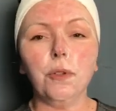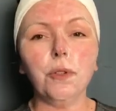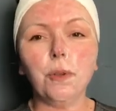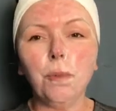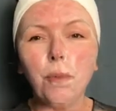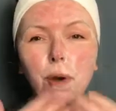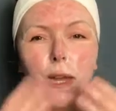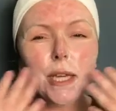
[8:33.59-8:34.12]

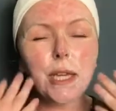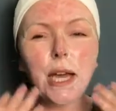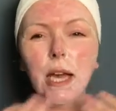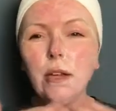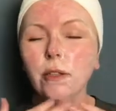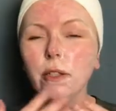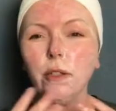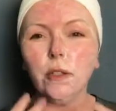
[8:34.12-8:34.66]
some
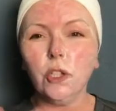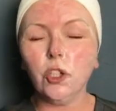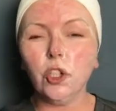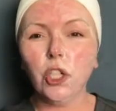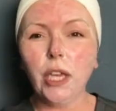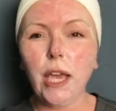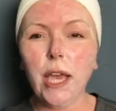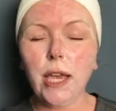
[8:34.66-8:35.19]
breakouts on the
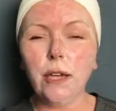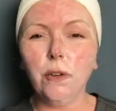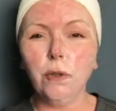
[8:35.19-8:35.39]
chin,